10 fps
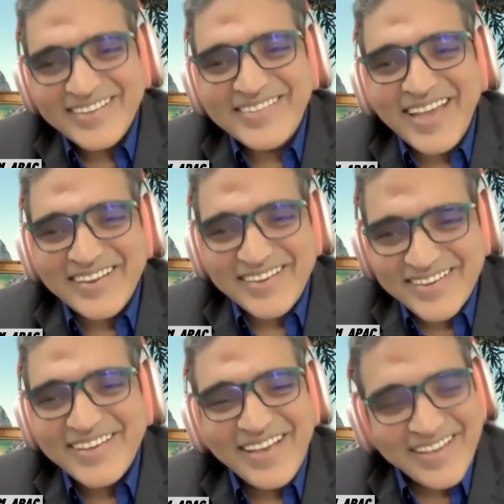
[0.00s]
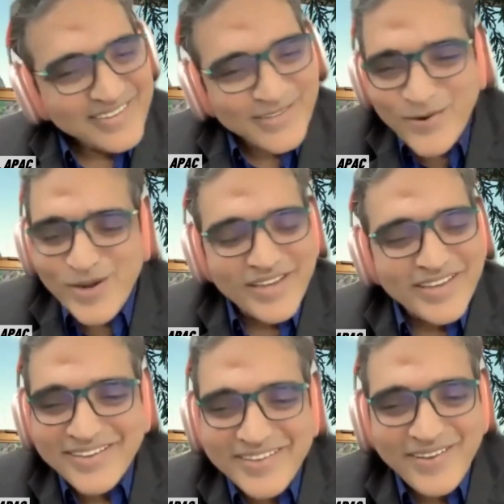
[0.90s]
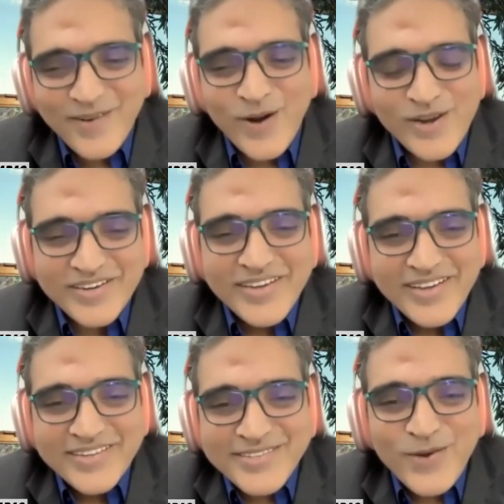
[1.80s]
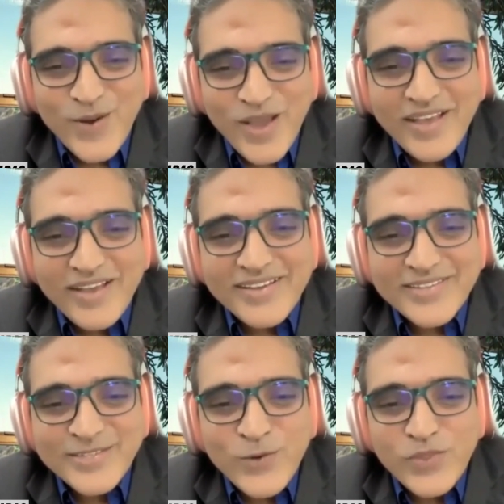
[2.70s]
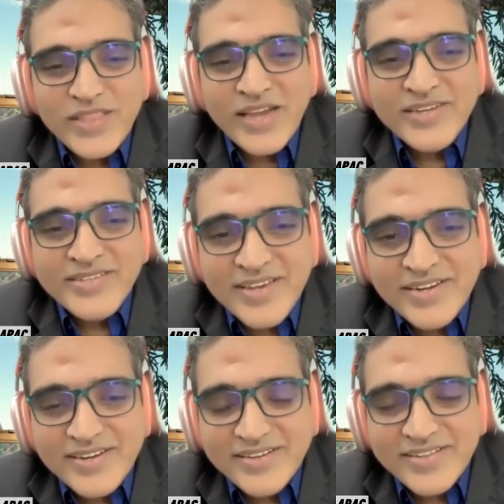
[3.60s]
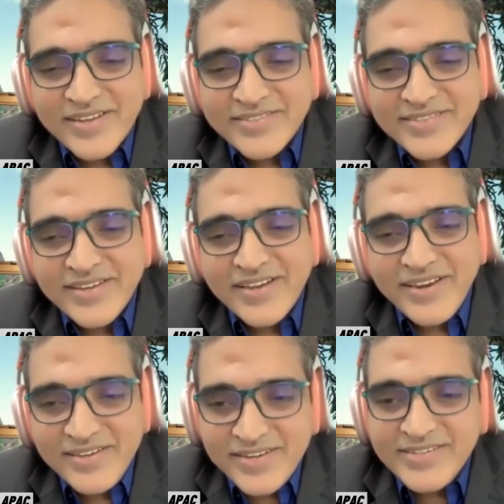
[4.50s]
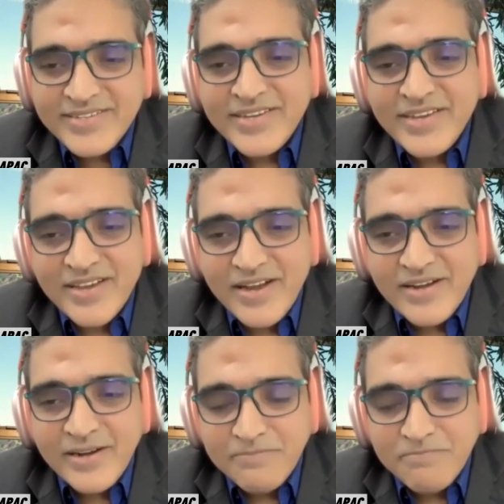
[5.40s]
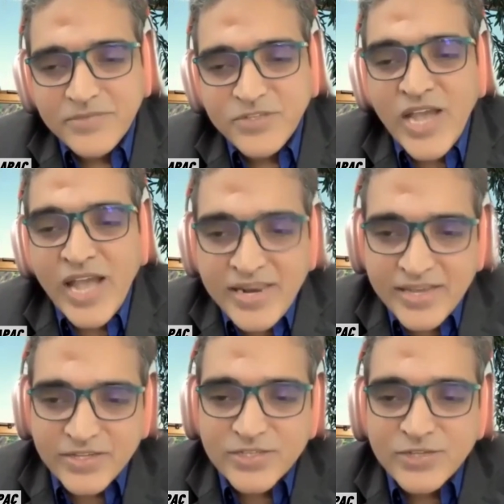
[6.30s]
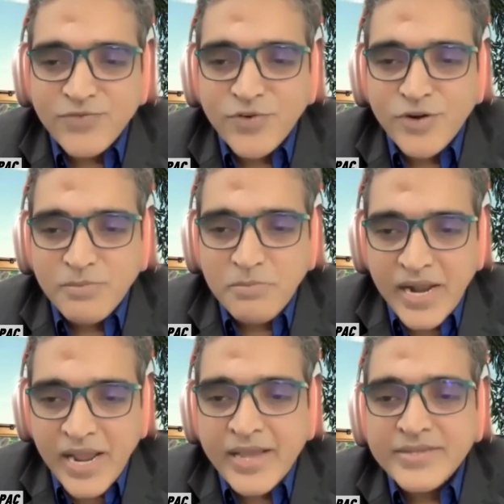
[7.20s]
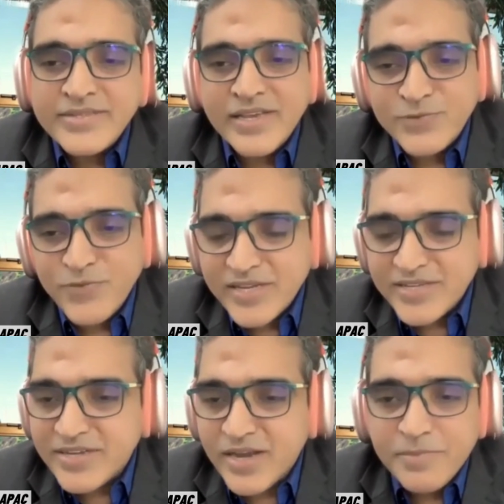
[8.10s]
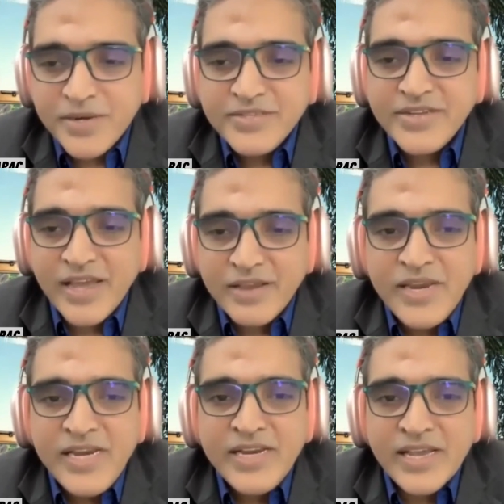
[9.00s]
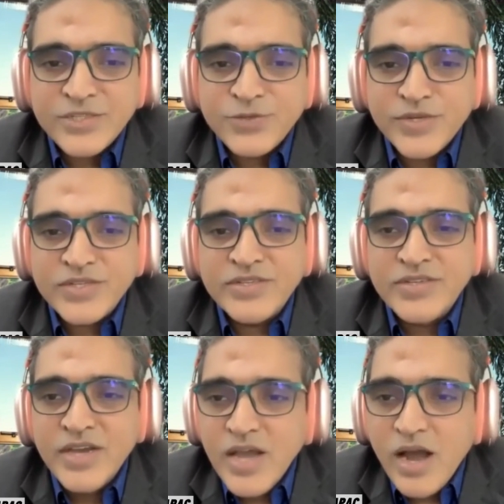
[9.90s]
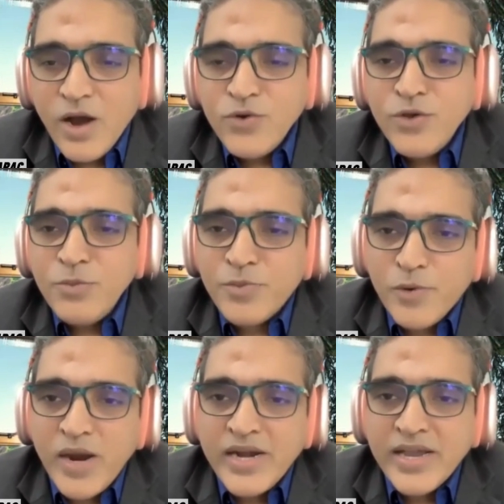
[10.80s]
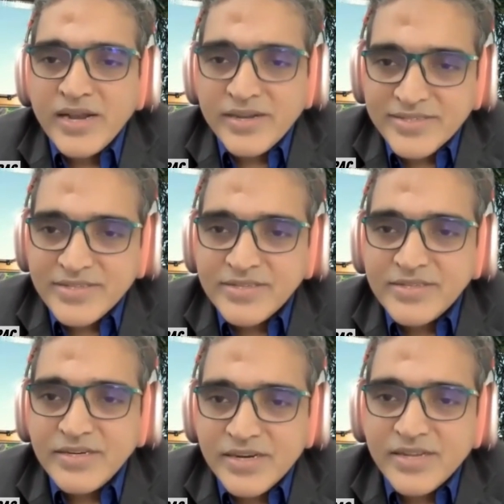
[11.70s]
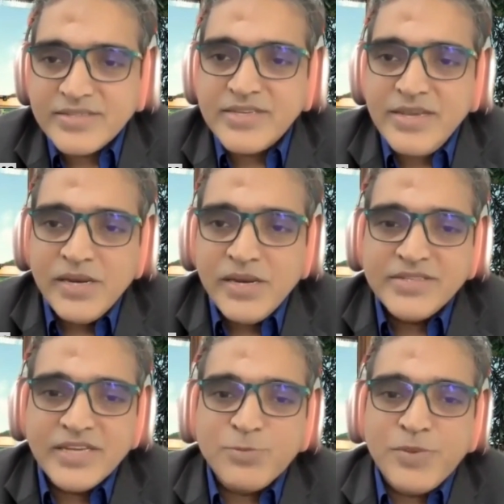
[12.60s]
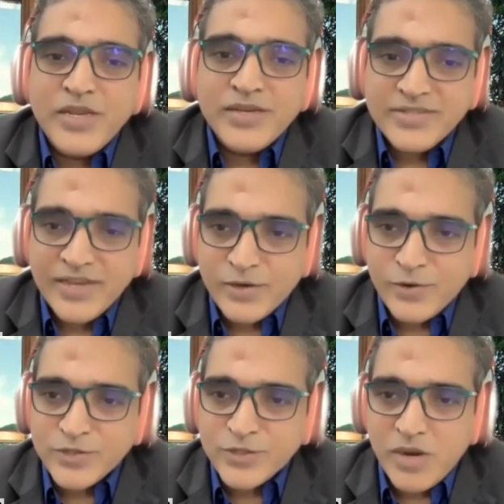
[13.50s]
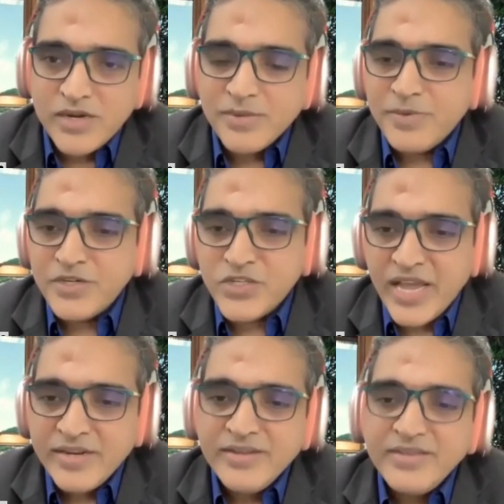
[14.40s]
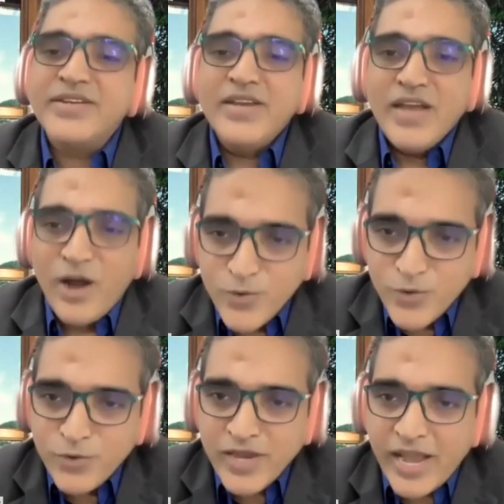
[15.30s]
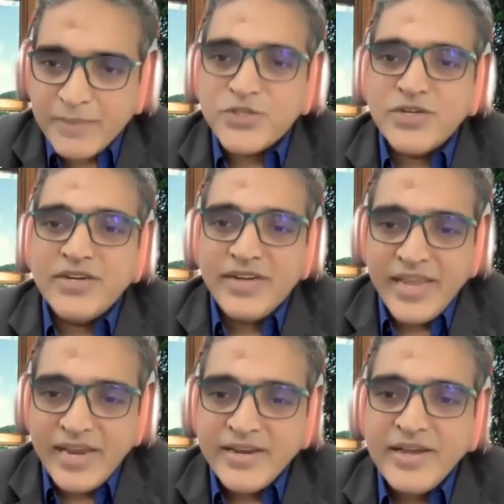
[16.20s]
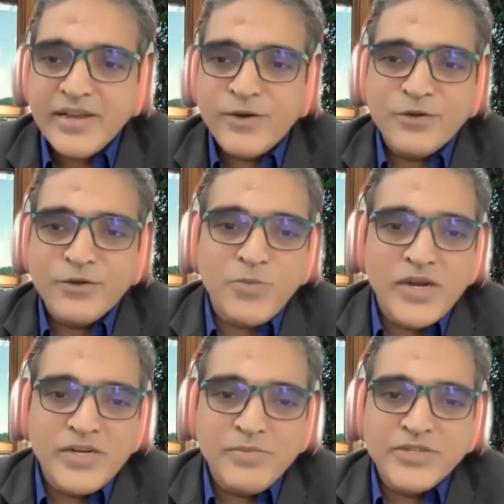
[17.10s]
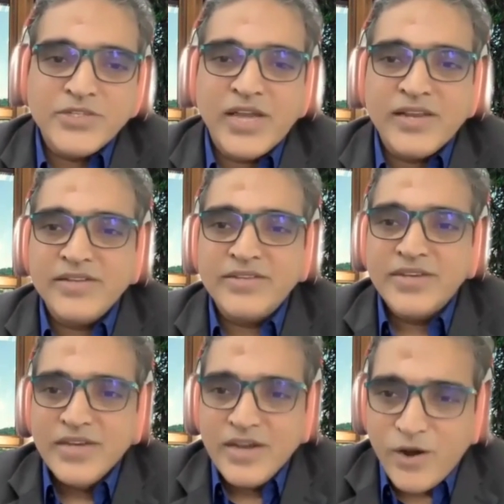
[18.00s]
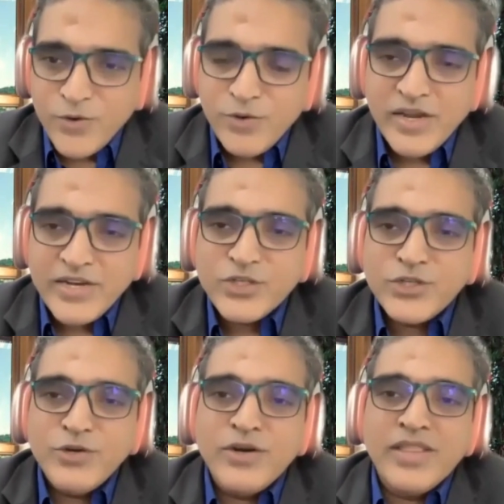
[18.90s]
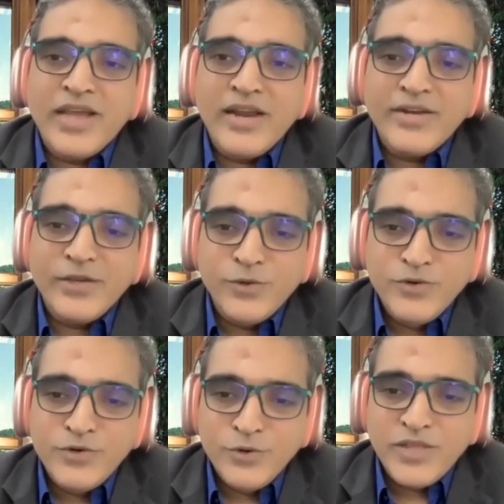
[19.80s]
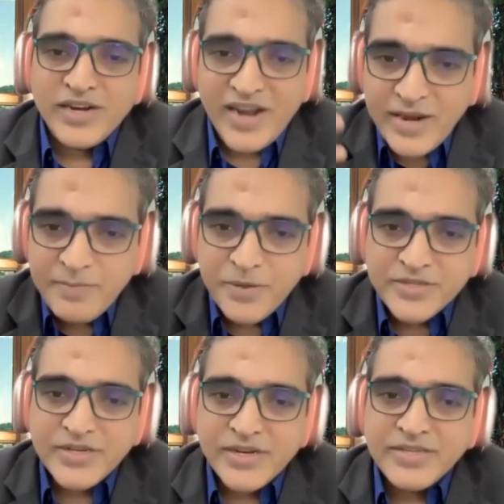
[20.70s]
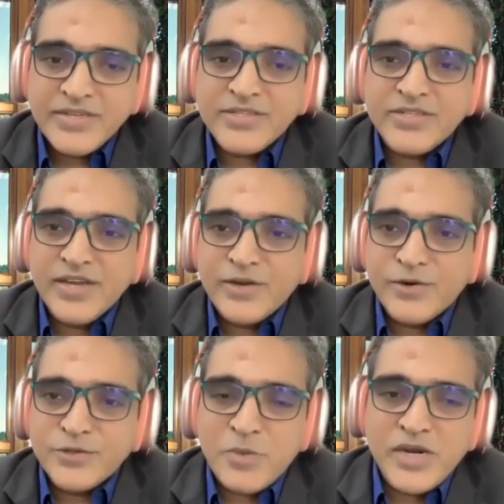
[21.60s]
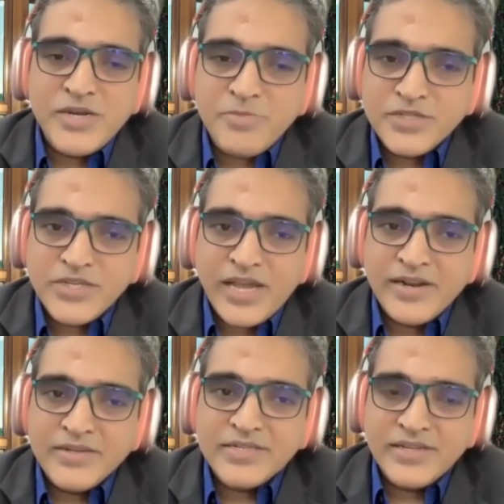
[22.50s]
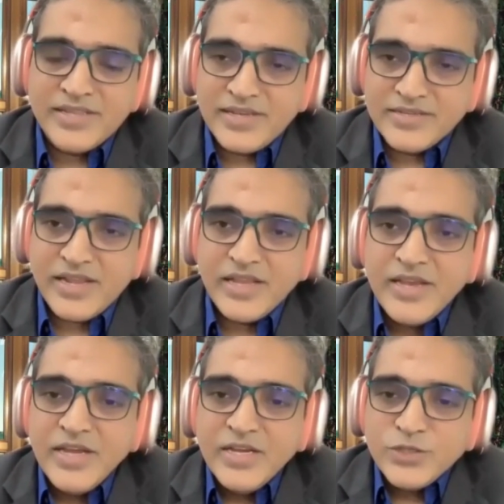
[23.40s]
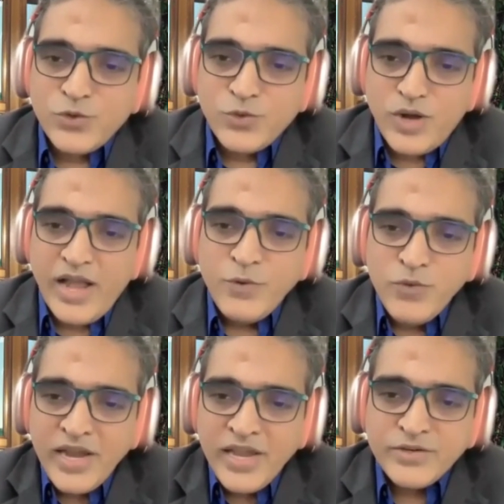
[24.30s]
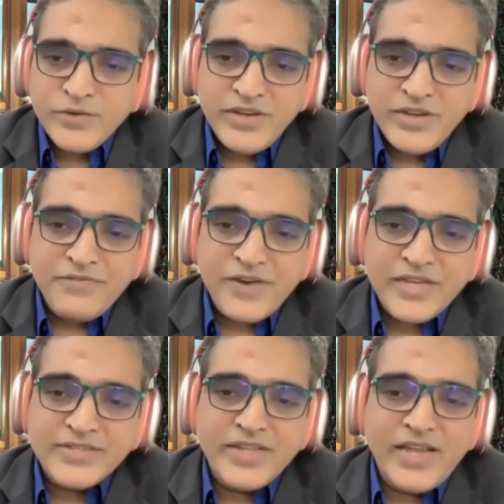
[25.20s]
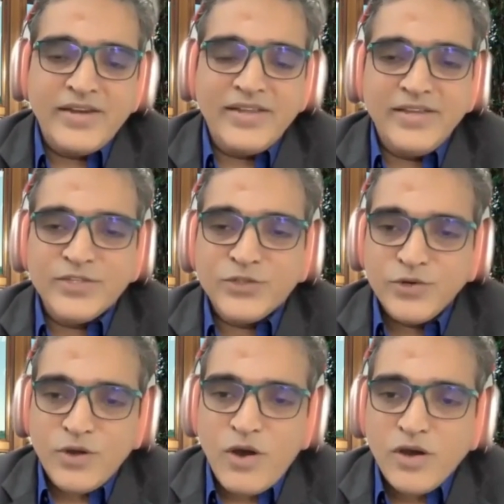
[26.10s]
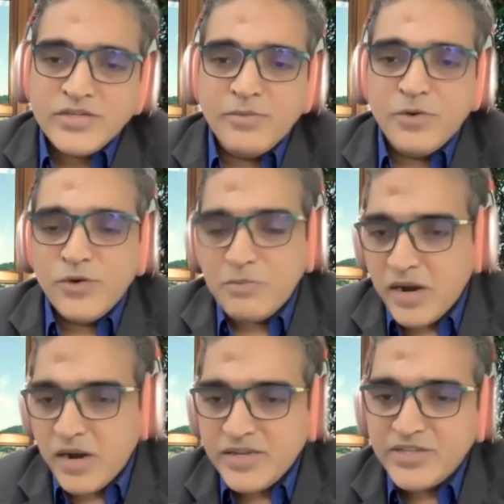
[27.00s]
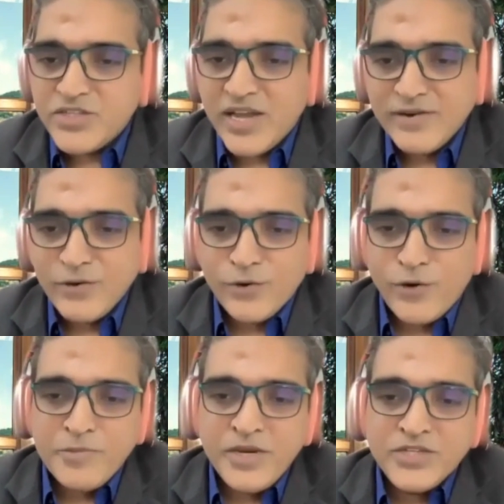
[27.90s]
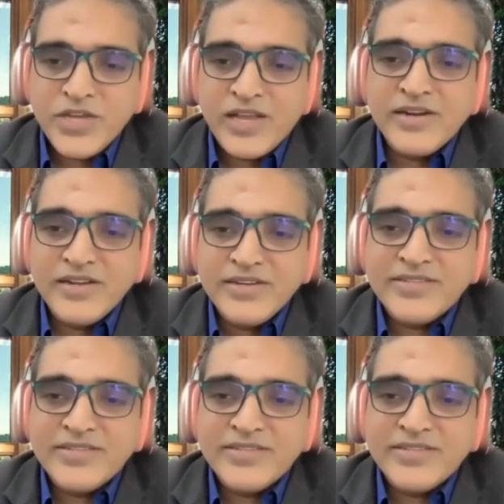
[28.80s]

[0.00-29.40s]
Exactly. Totally. You got it. So, there's a interesting challenge for brands as well as companies like VTEX, which is how do you provide a consistent and a seamless experience across multiple channels? How do you capture data across multiple channels? How do you ensure that you do the right personalization across multiple channels and things like that? So I would like to rephrase that it's not about multi-channel or omni-channel.